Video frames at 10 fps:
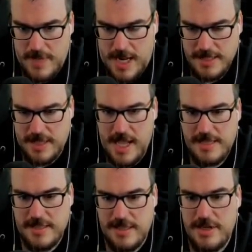I'd like
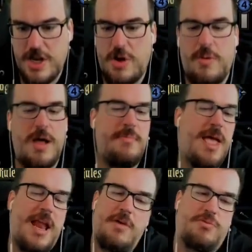to let you know what,
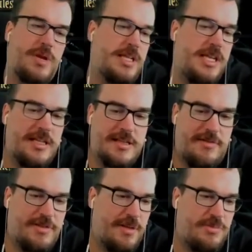man, I really need to
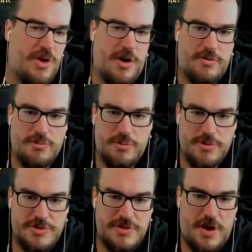level up dog
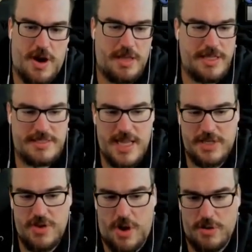rules. All right, let's
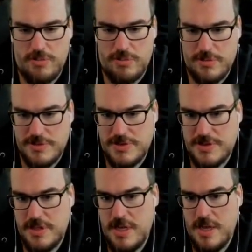take dog
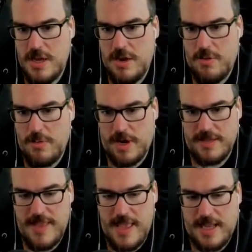rules. We're going to
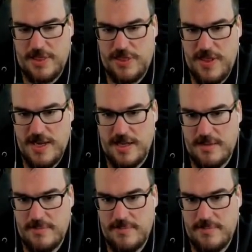take Athena.